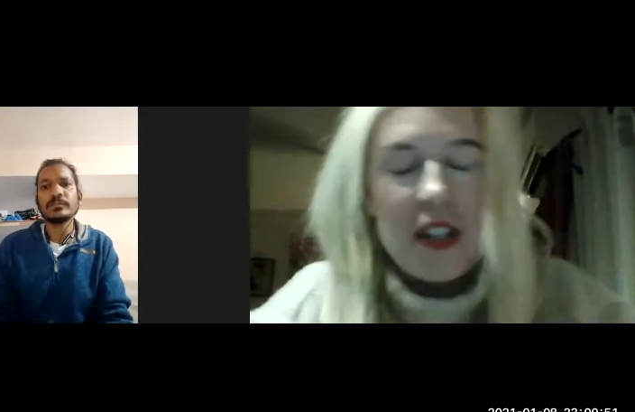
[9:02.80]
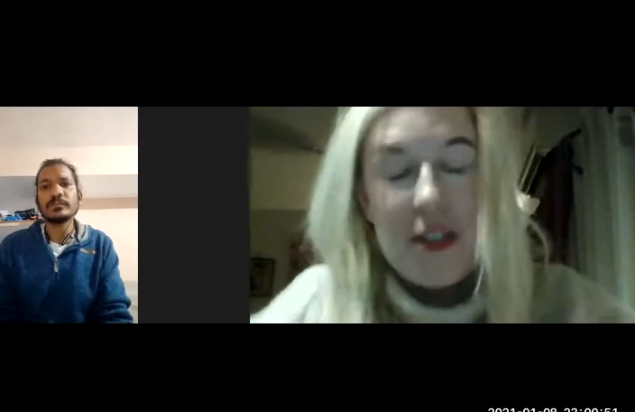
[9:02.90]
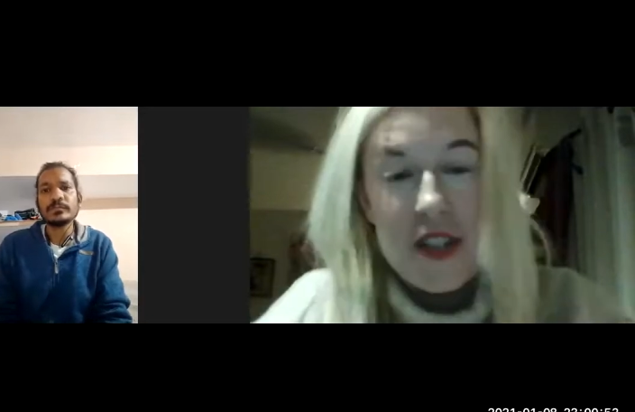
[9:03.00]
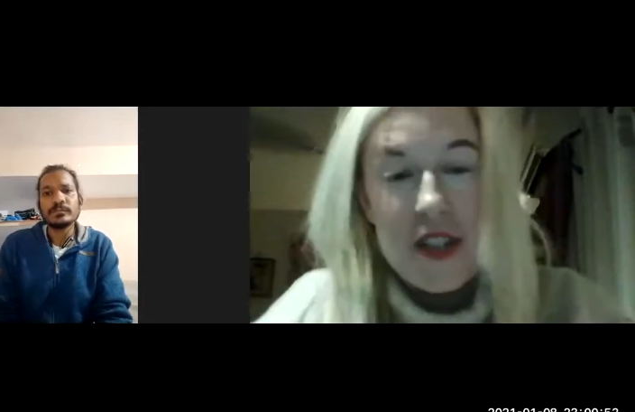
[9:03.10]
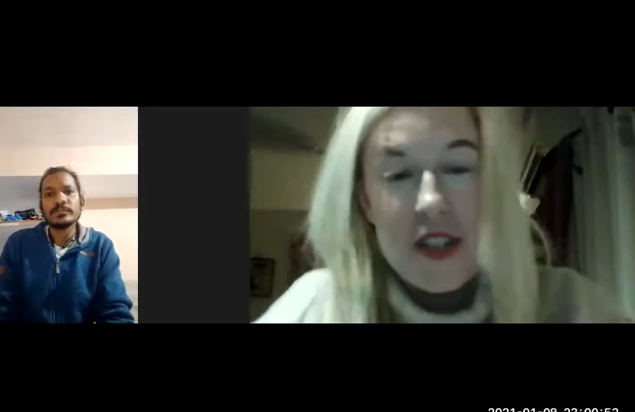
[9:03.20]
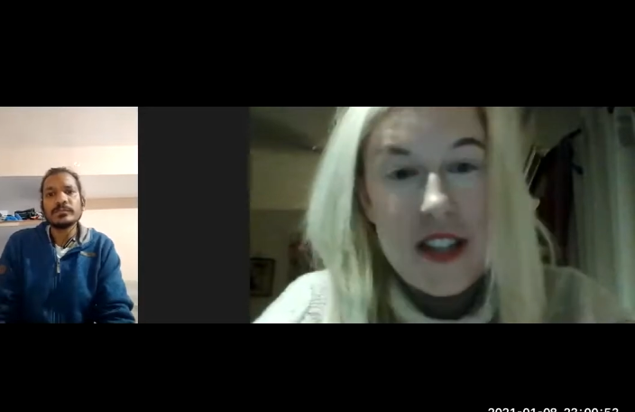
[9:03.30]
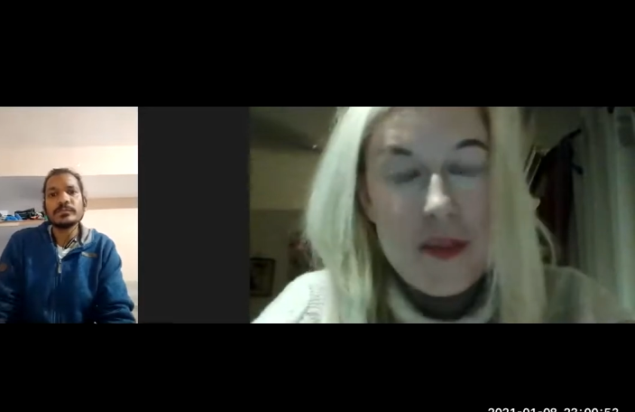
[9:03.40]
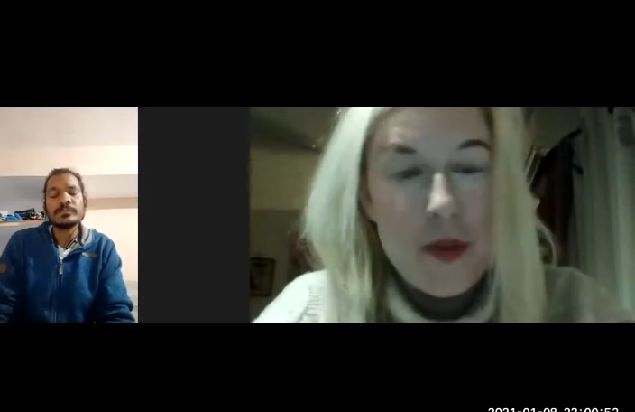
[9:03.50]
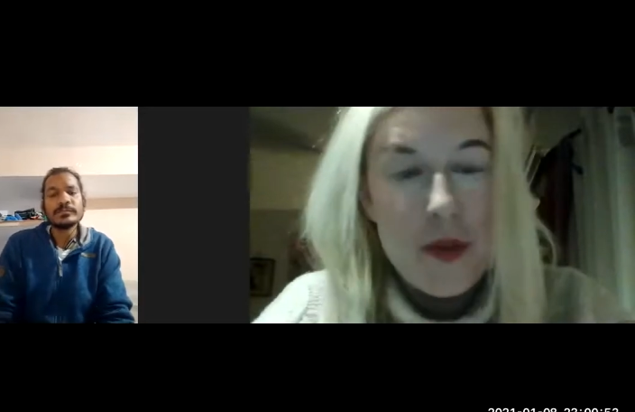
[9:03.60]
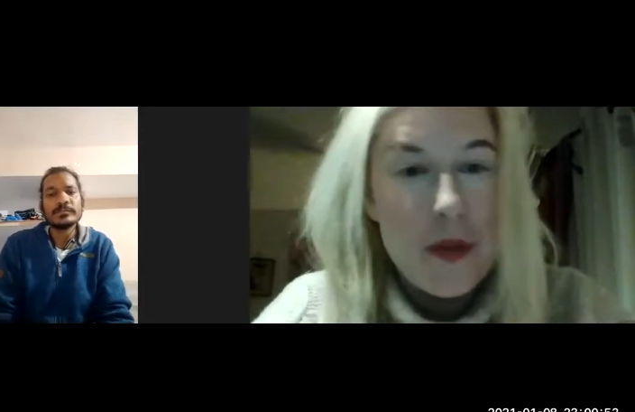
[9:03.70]
Speaker 1: really interesting mm-hmm. at
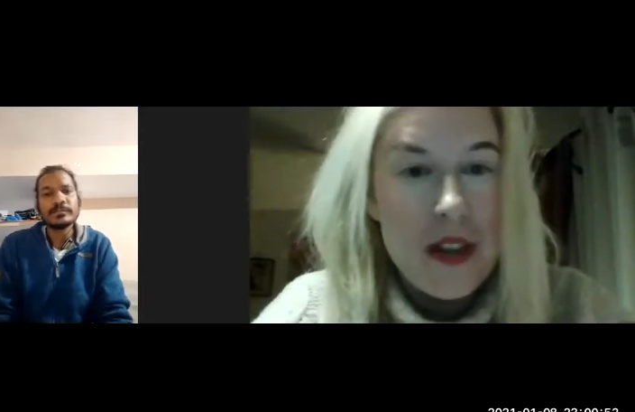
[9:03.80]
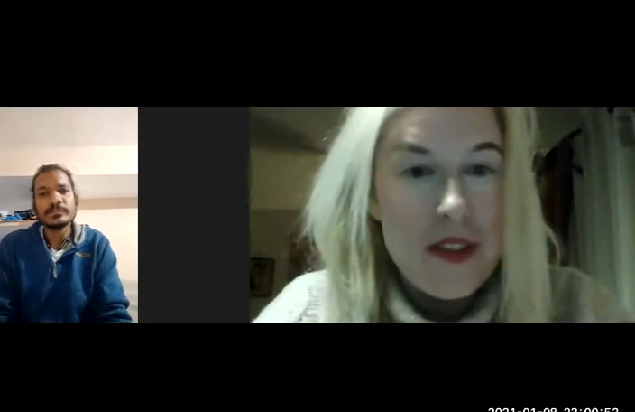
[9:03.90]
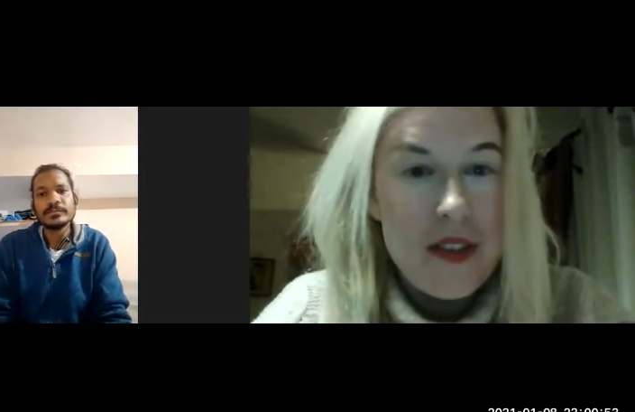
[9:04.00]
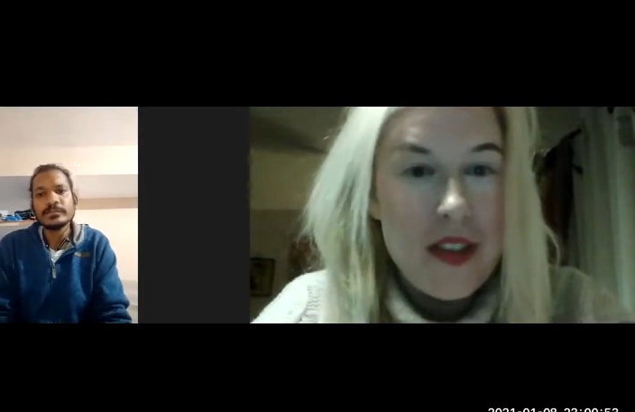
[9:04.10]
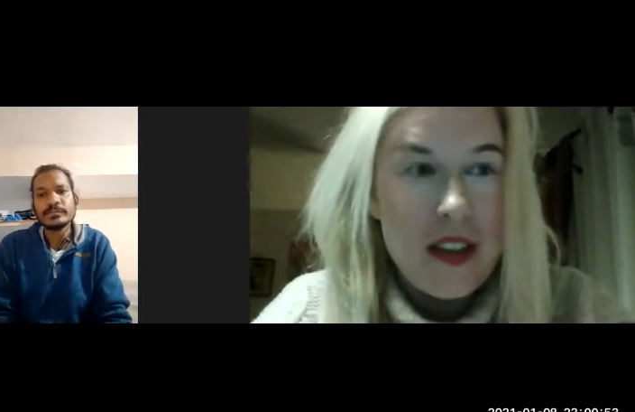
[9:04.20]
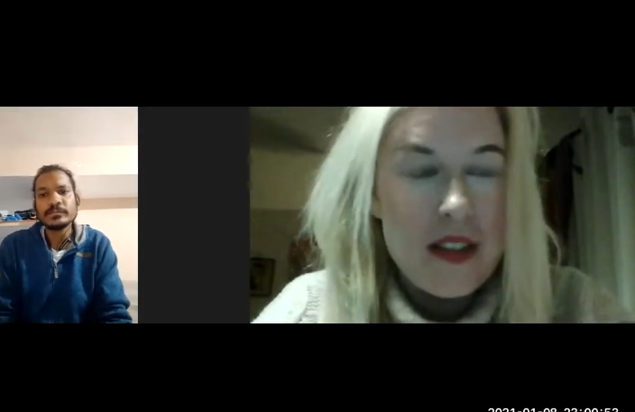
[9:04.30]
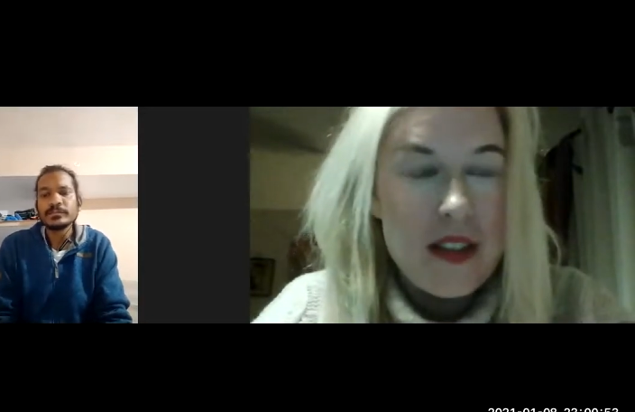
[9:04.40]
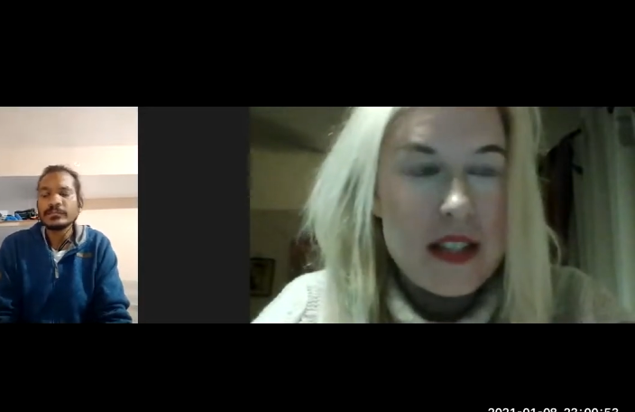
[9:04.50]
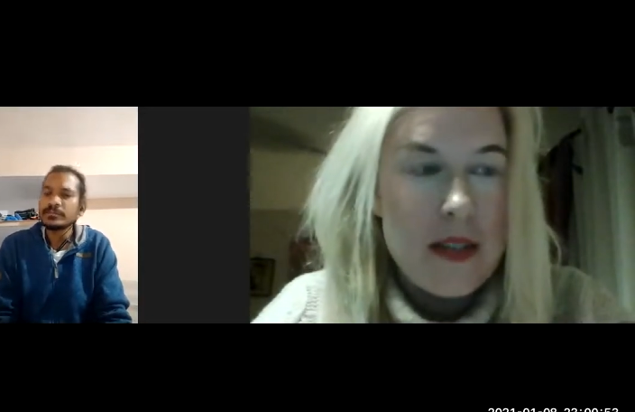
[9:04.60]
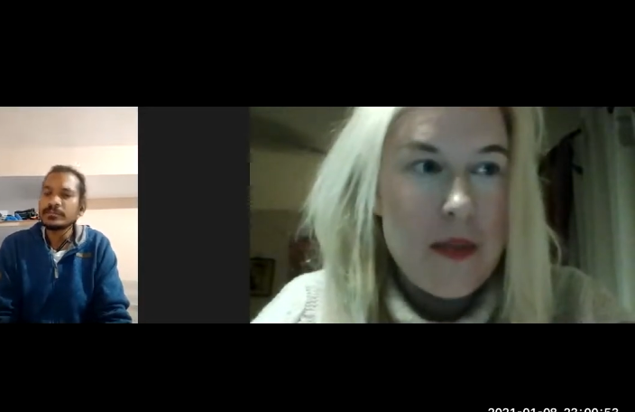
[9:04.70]
the moment i think
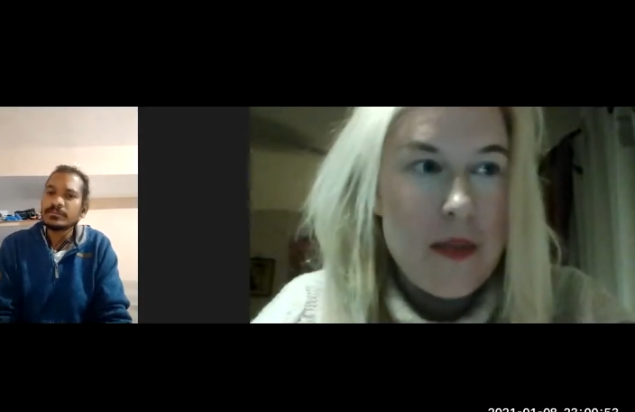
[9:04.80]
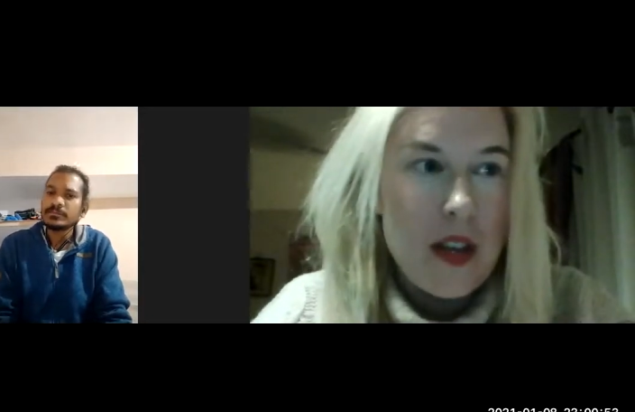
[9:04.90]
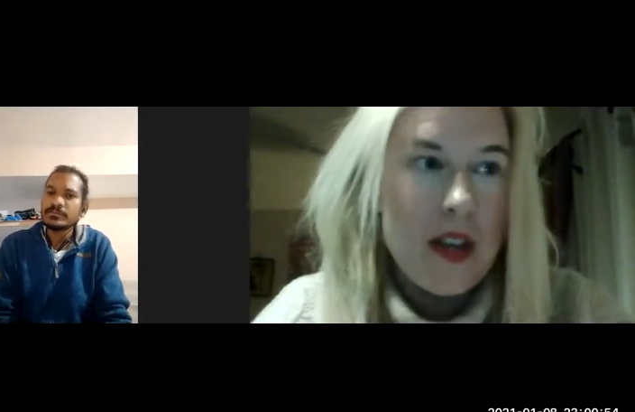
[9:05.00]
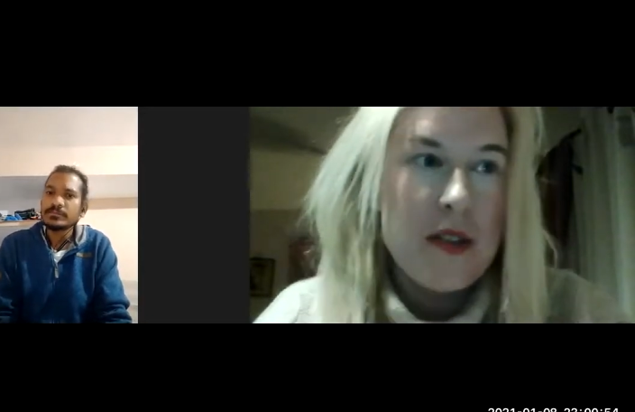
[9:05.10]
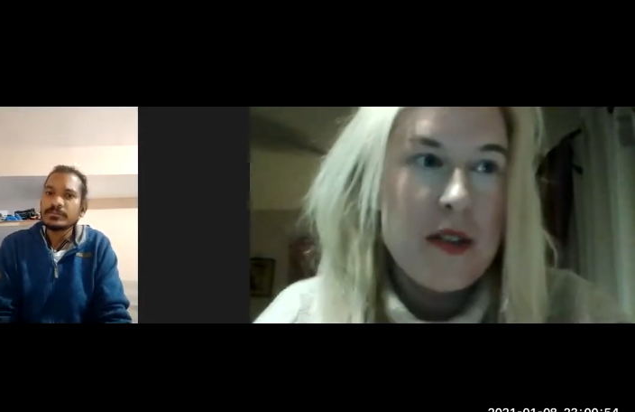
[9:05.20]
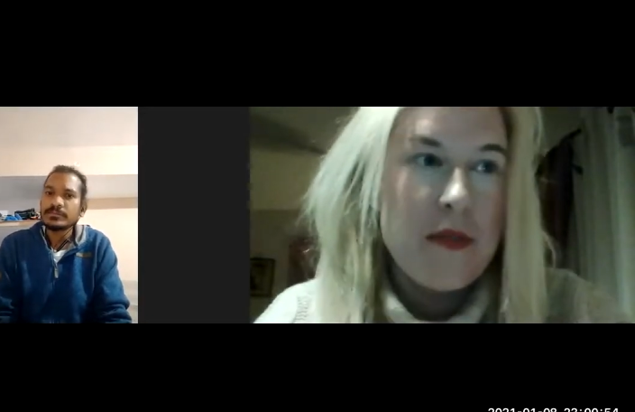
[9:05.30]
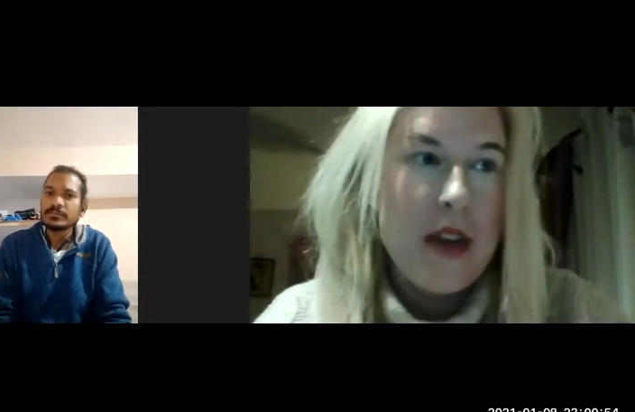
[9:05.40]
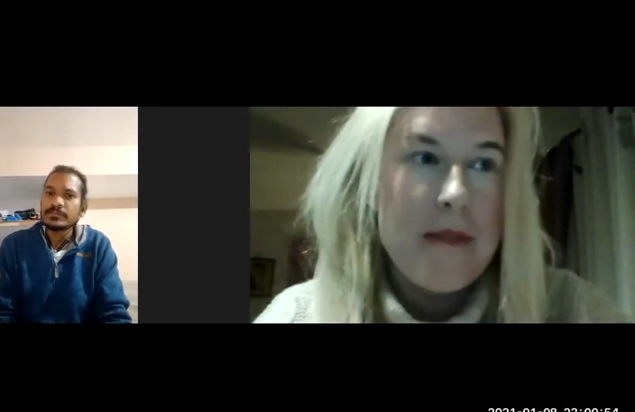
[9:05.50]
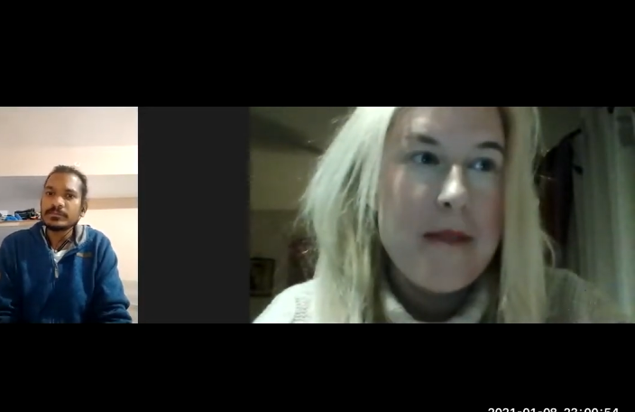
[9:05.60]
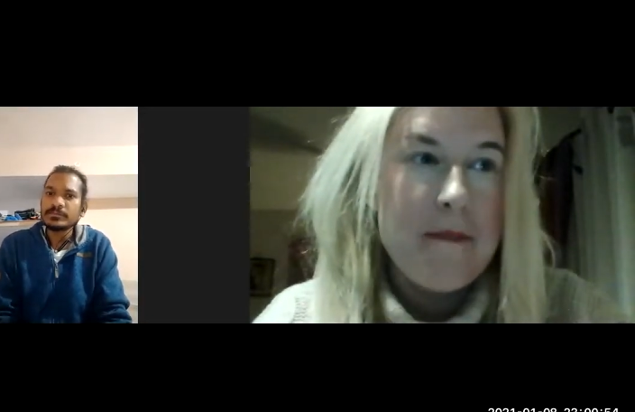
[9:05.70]
is that the kind of
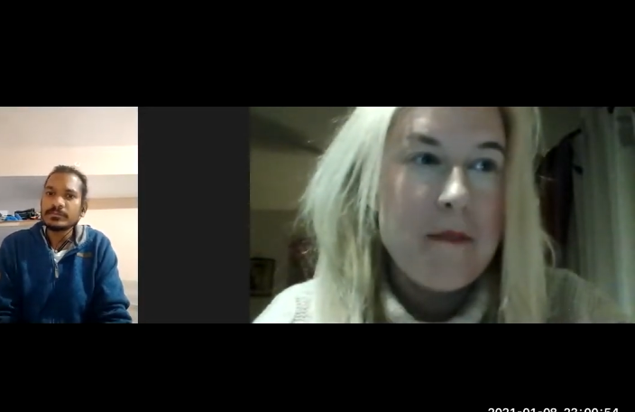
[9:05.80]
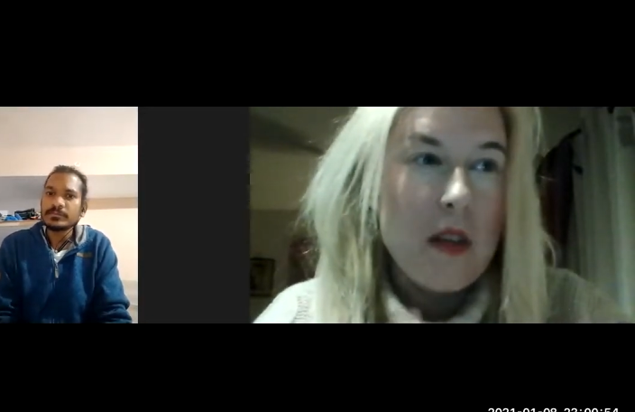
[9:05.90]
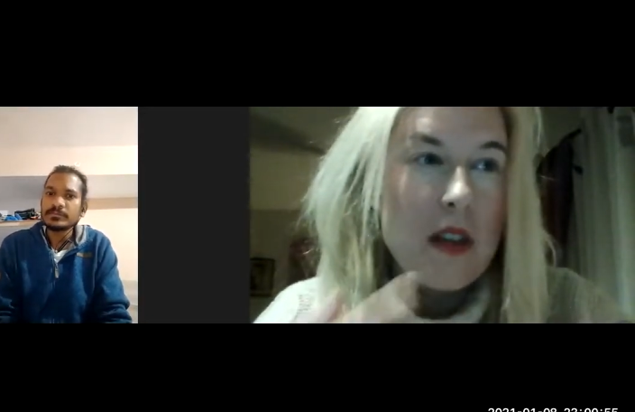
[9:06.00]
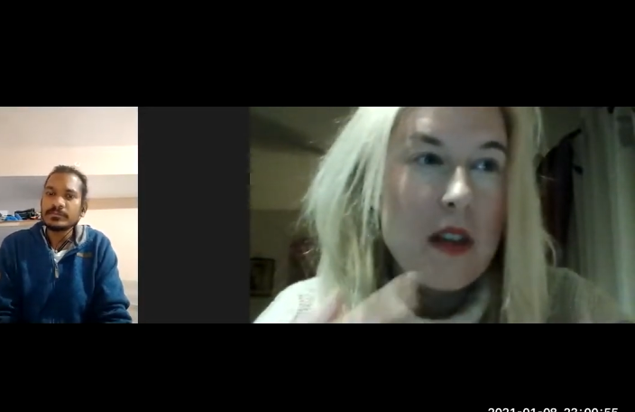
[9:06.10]
um,